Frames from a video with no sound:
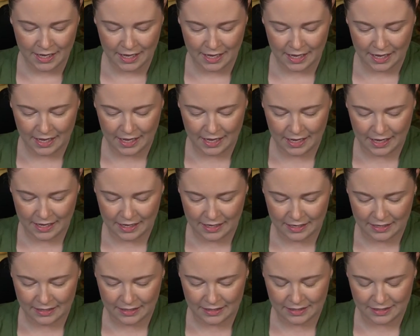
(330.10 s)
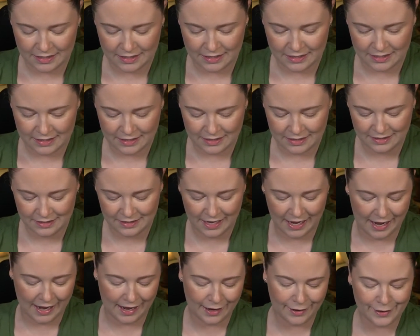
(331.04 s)
And
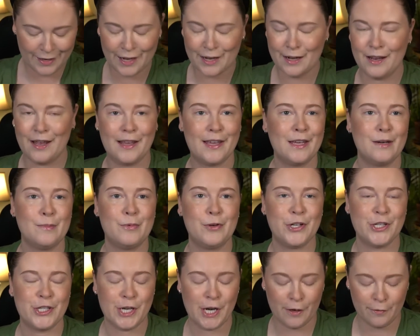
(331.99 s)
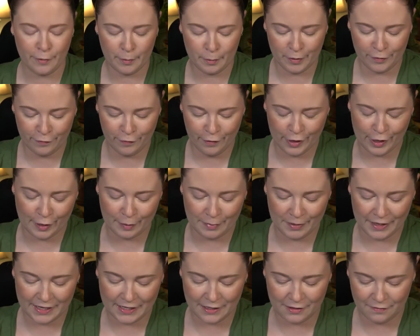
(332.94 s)
yeah, I can, I can appreciate it from afar,
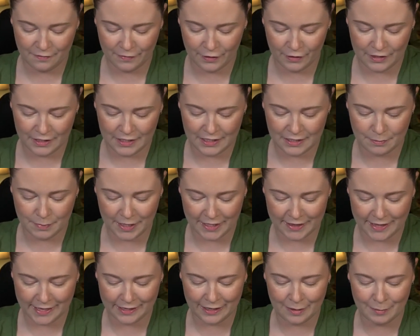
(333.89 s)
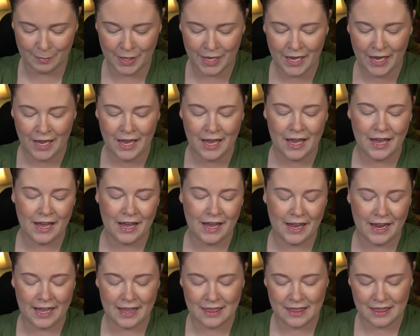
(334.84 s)
but I didn't feel the need to pick that up.
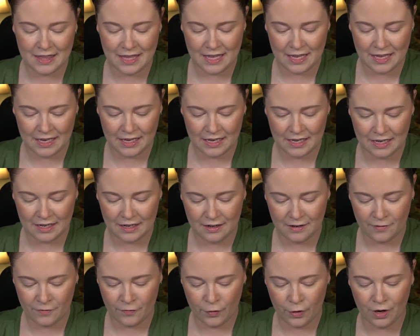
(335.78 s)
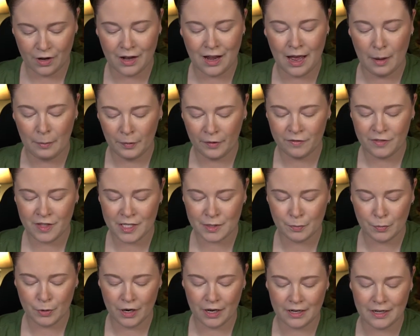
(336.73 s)
Uh, I think for a couple of these
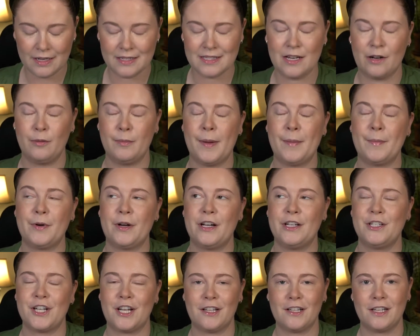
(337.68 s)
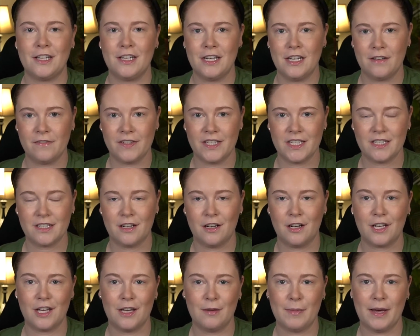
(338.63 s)
products, I remember Angelica Nyqvist
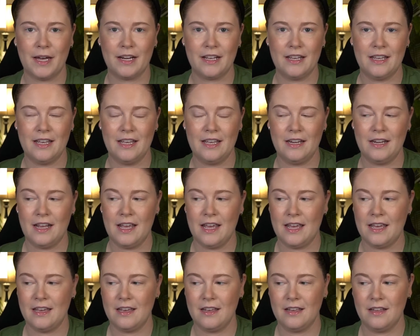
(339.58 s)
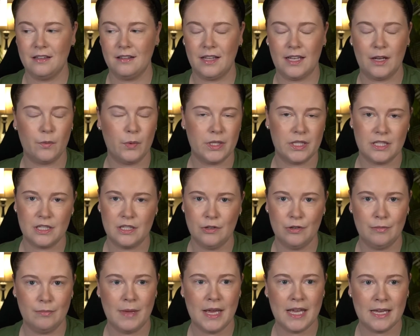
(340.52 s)
talking about it in a like what's new
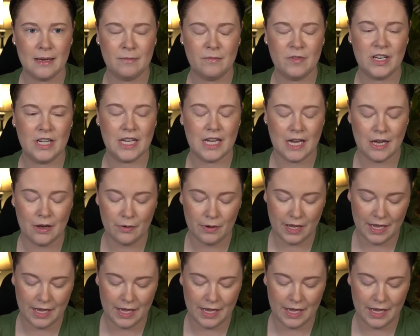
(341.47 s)
in makeup video.